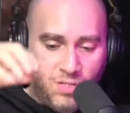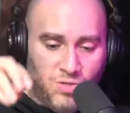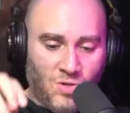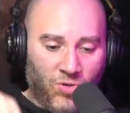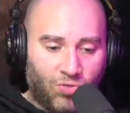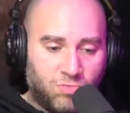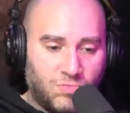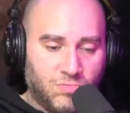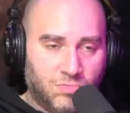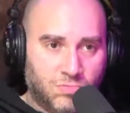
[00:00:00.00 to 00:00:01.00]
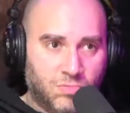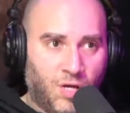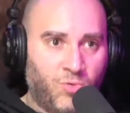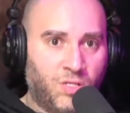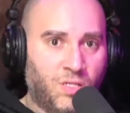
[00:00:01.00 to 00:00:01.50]
So I
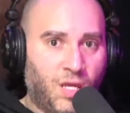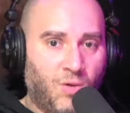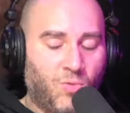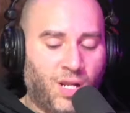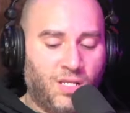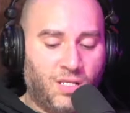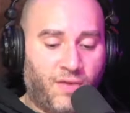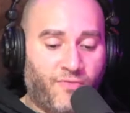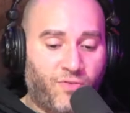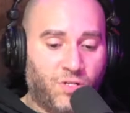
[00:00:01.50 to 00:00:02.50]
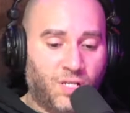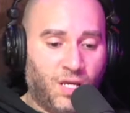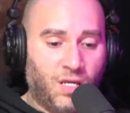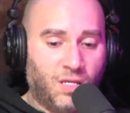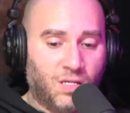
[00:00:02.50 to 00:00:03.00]
want to say what I did that first
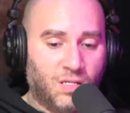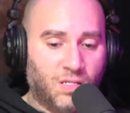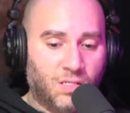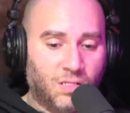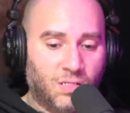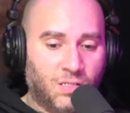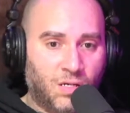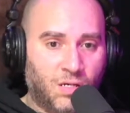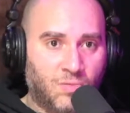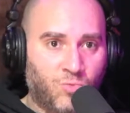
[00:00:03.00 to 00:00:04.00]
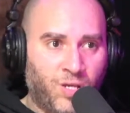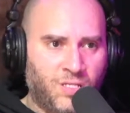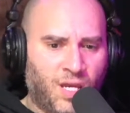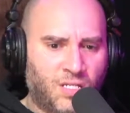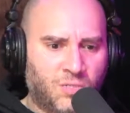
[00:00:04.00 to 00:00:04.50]
night.
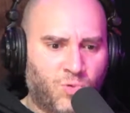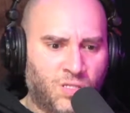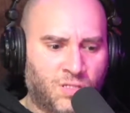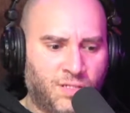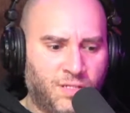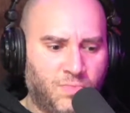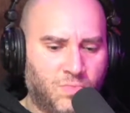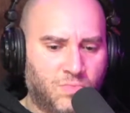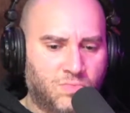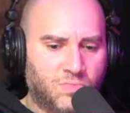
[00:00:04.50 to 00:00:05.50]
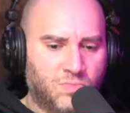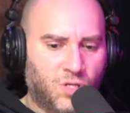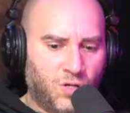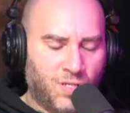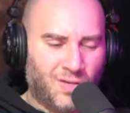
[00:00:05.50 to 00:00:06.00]
Wednesday, I just went to sleep.
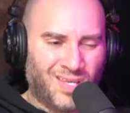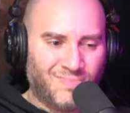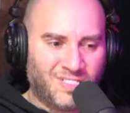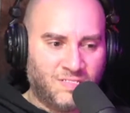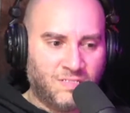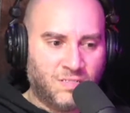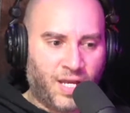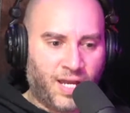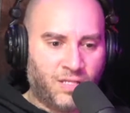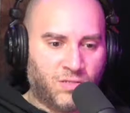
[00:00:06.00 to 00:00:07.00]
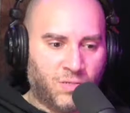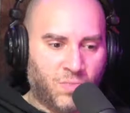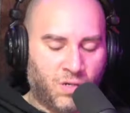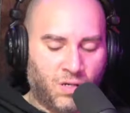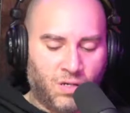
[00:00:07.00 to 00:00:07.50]
Thursday, I was like, I got some
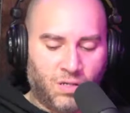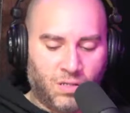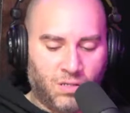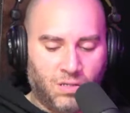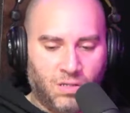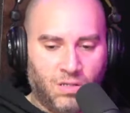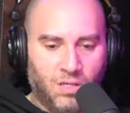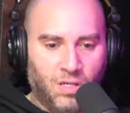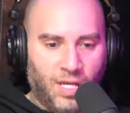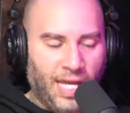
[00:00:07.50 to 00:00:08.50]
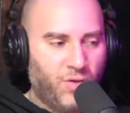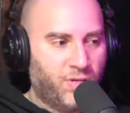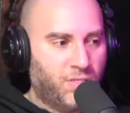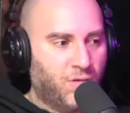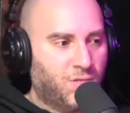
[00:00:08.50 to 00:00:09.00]

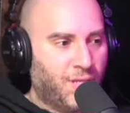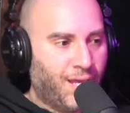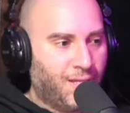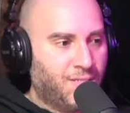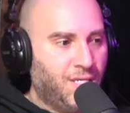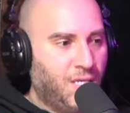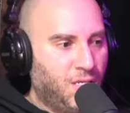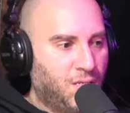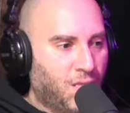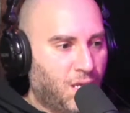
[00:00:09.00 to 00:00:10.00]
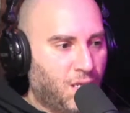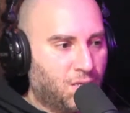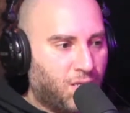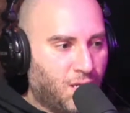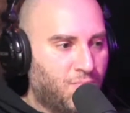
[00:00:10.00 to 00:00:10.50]
Alka-Seltzer like tea. Like
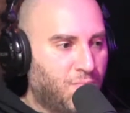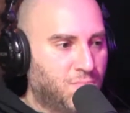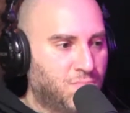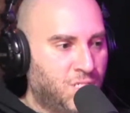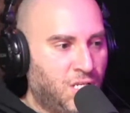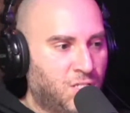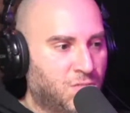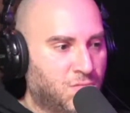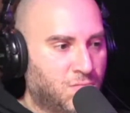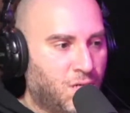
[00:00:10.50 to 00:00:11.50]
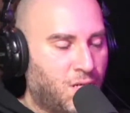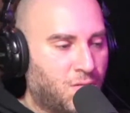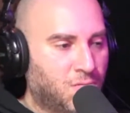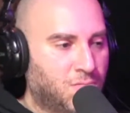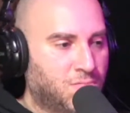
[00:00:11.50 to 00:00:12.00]
it's like a medicinal, like
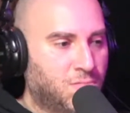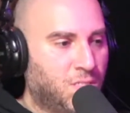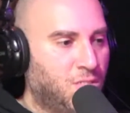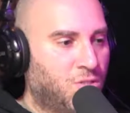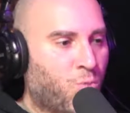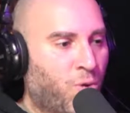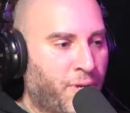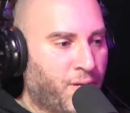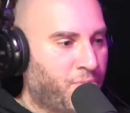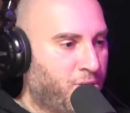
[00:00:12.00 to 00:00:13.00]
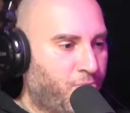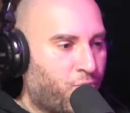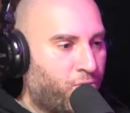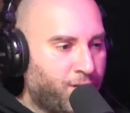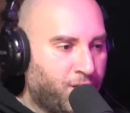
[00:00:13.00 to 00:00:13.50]
you just warm it up and it
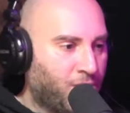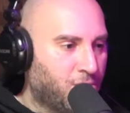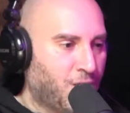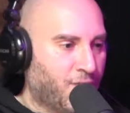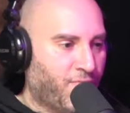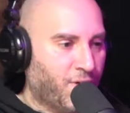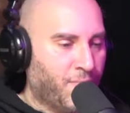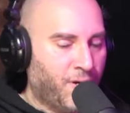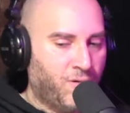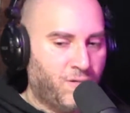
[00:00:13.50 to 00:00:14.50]
pour it in there. It's like fucking powder.